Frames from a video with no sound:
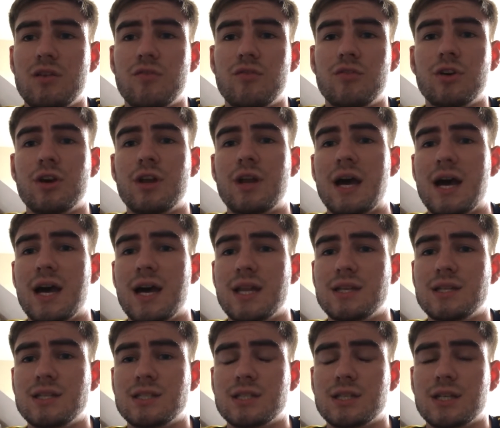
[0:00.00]
Werner,
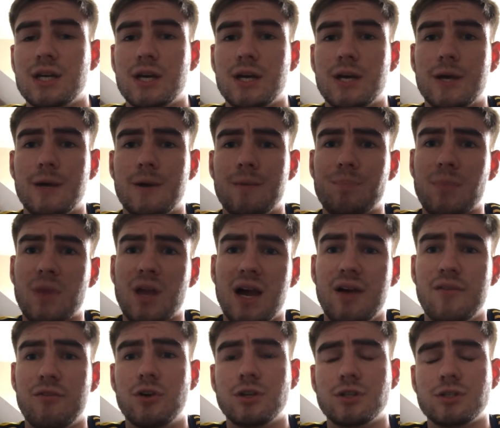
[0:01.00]
and
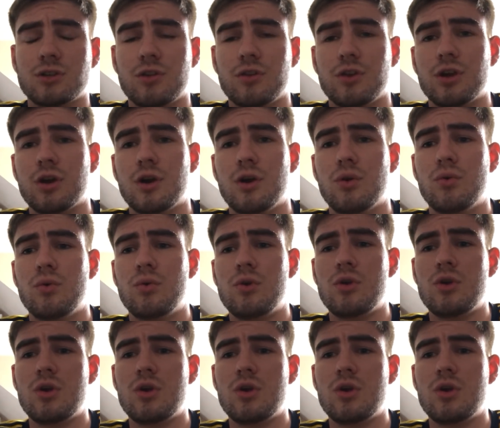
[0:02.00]
Havertz got the goal.